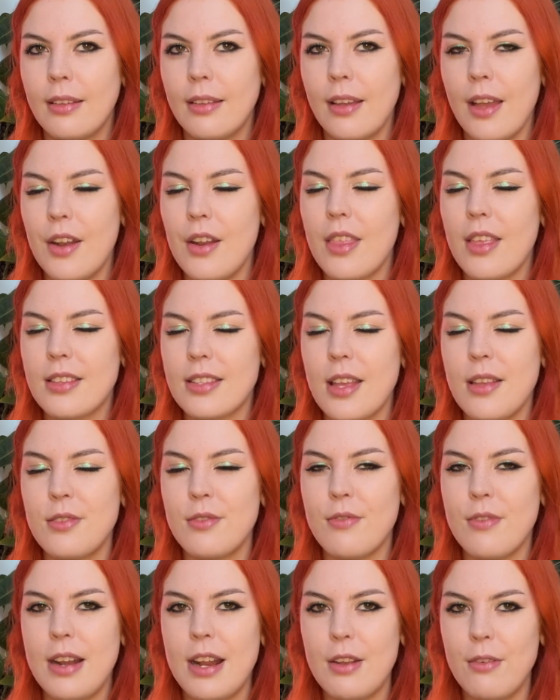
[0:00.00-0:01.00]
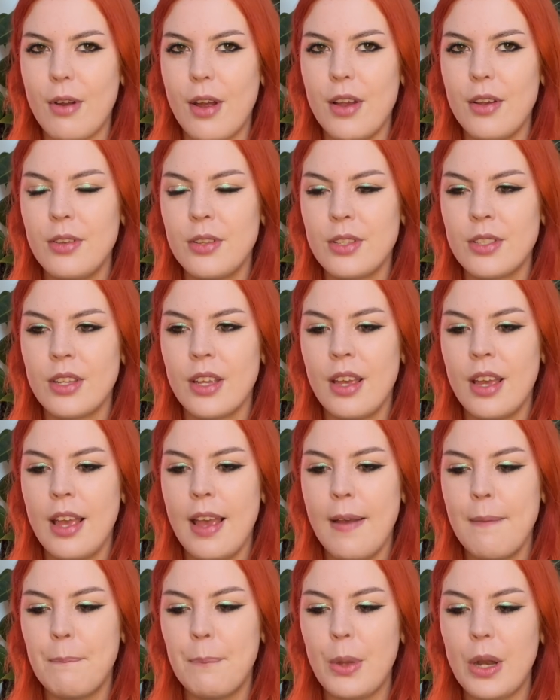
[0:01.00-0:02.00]
I know that sounds really gross,
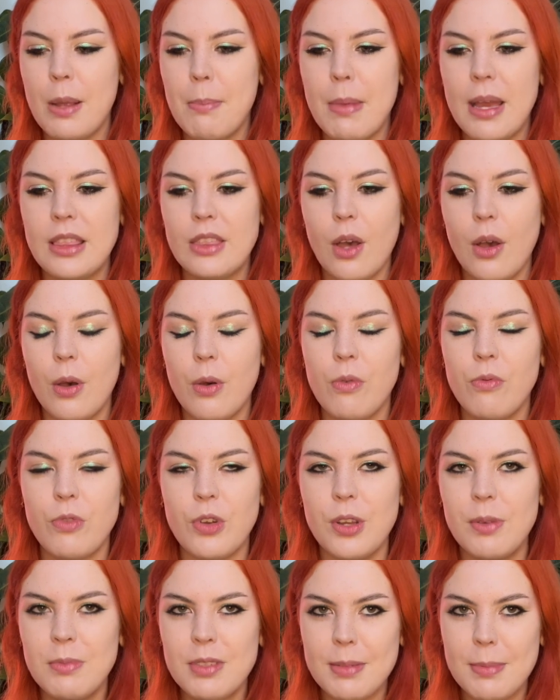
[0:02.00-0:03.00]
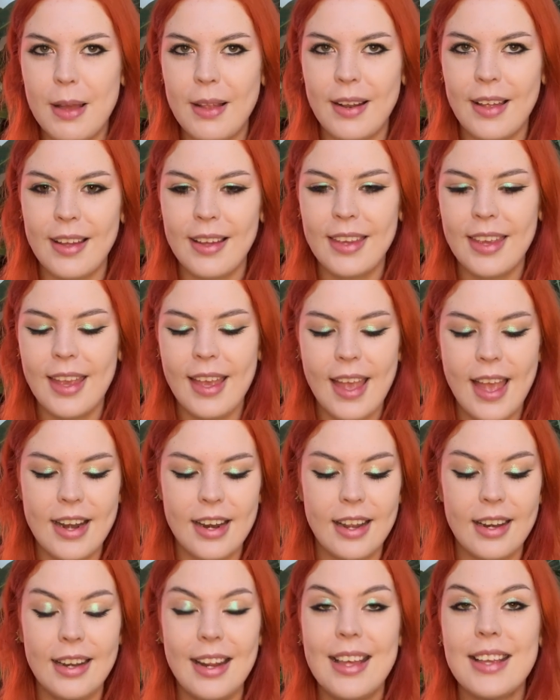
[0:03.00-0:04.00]
but it made the whole room smell like it, and
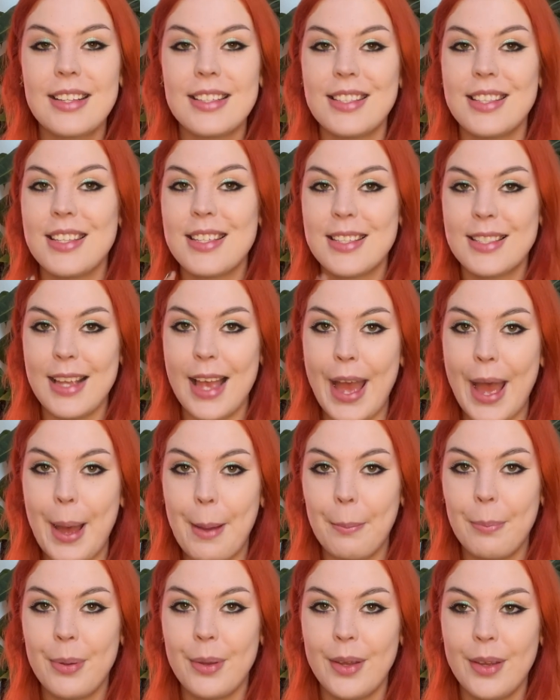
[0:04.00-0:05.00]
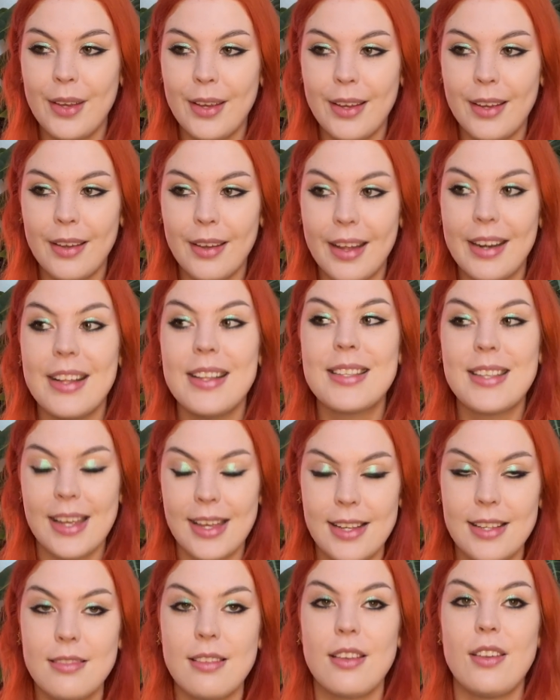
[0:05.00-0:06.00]
I licked the sap and it
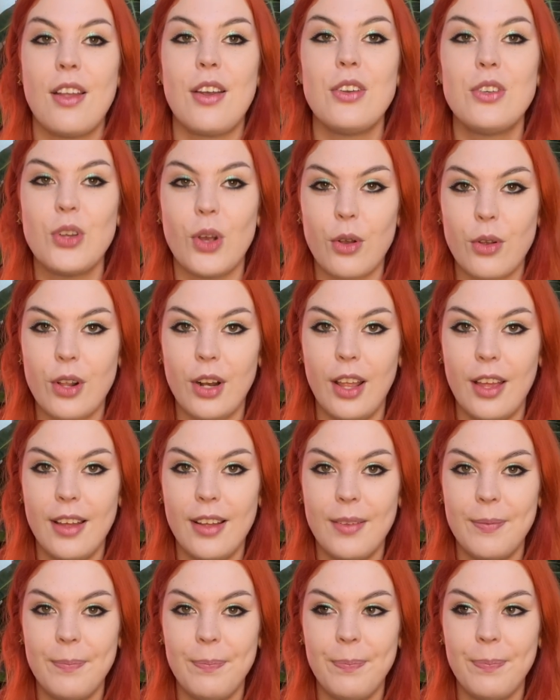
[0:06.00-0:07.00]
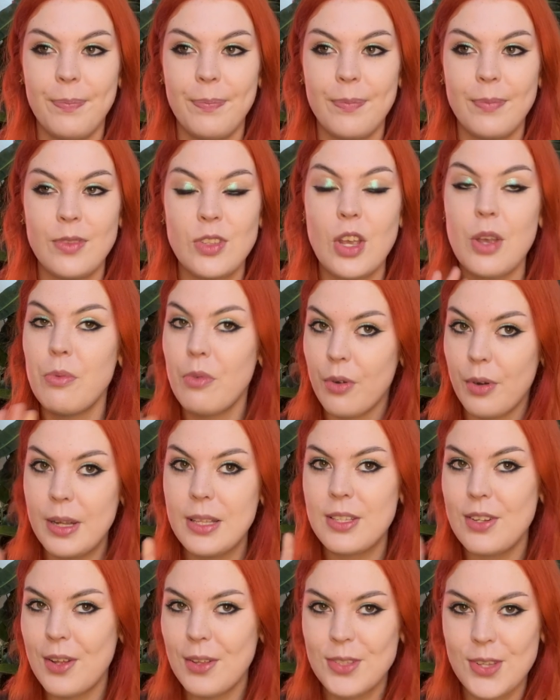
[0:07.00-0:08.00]
tasted like chocolate. Don't worry,
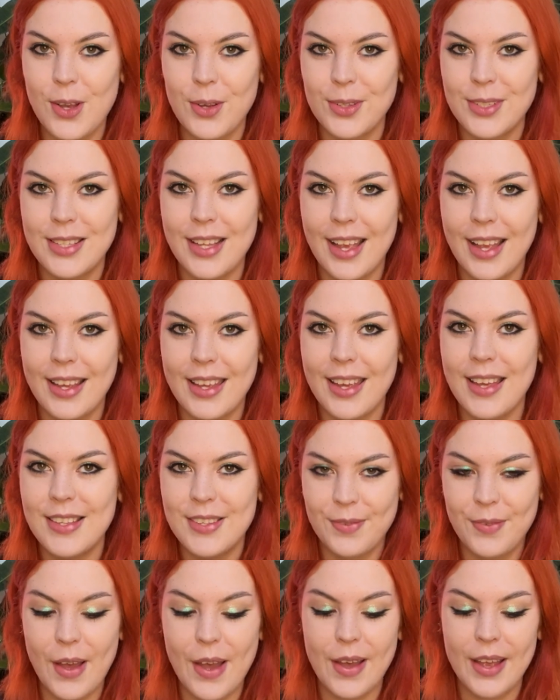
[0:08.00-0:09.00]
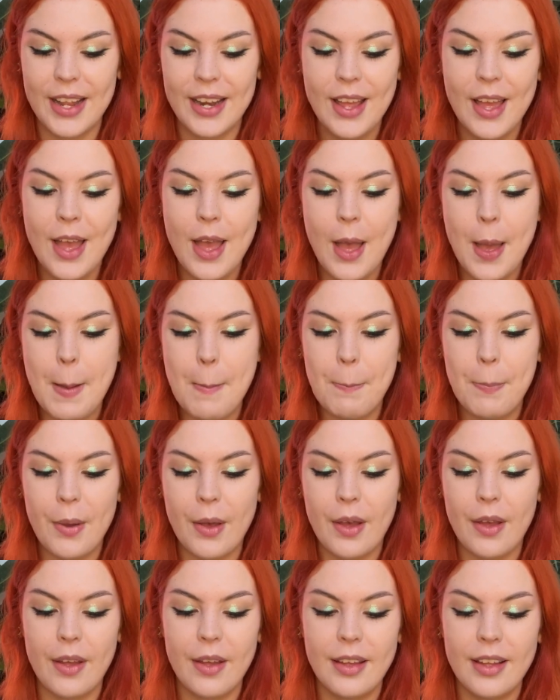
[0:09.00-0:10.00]
it's not toxic, it's fine,
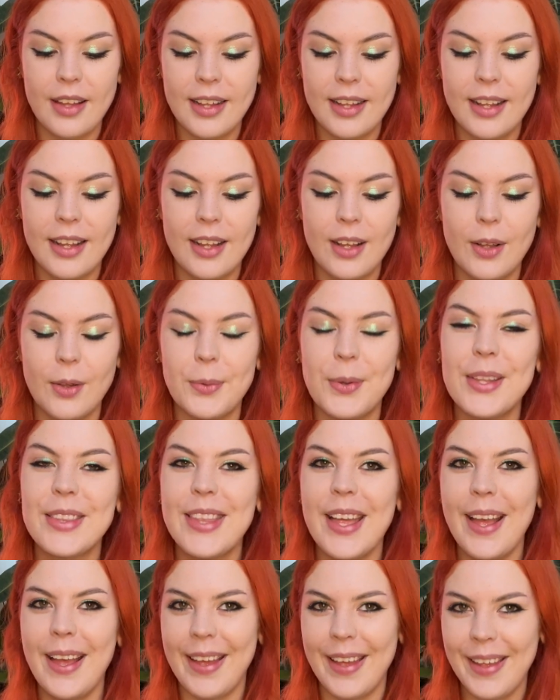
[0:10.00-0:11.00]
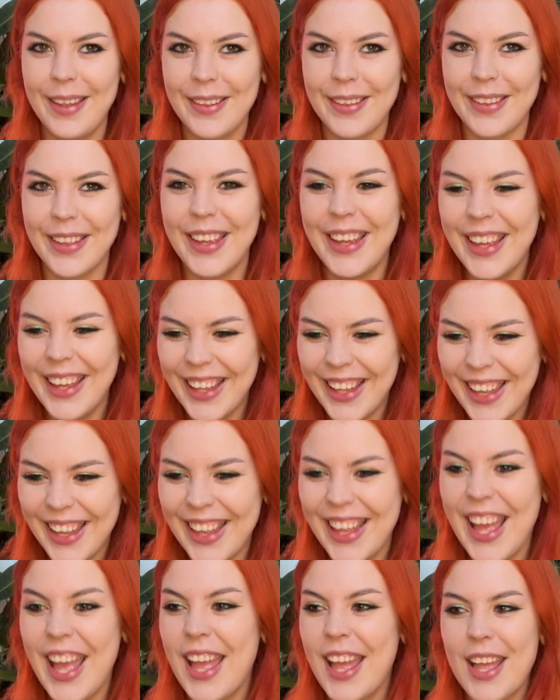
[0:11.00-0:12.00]
but what the hell?
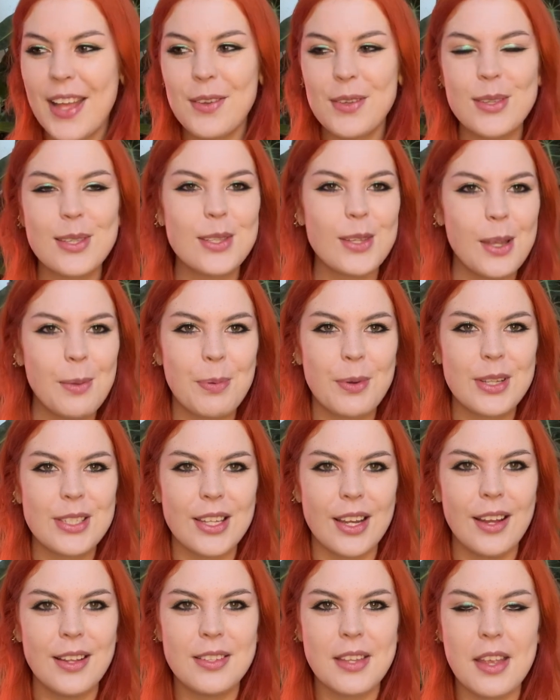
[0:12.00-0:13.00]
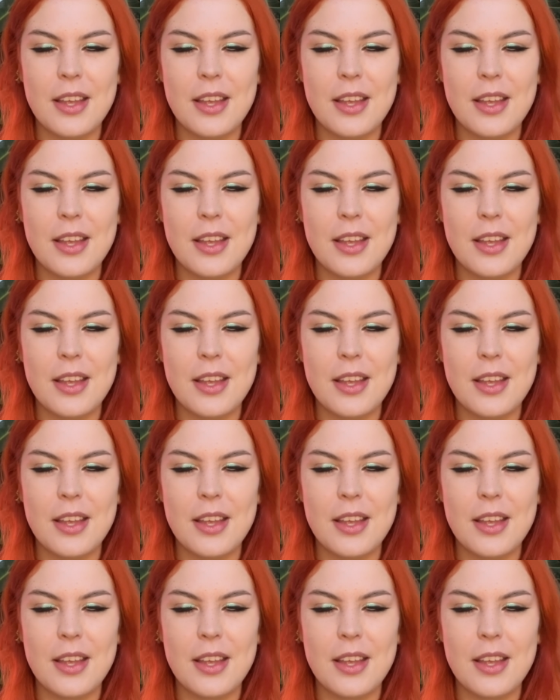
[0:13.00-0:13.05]
It was super exciting.